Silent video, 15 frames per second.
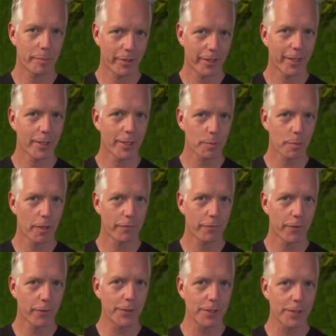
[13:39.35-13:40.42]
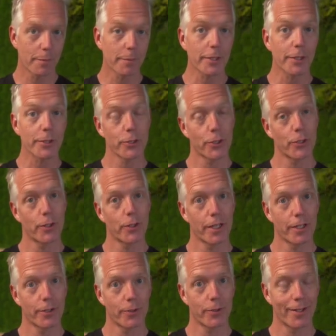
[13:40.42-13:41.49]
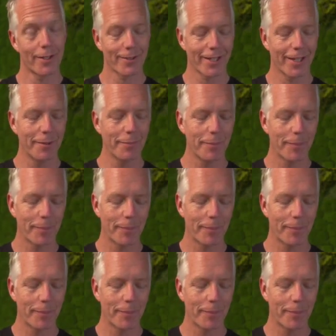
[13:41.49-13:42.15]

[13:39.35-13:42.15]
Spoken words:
Play this part first, then I'm going to show you how to do it, okay?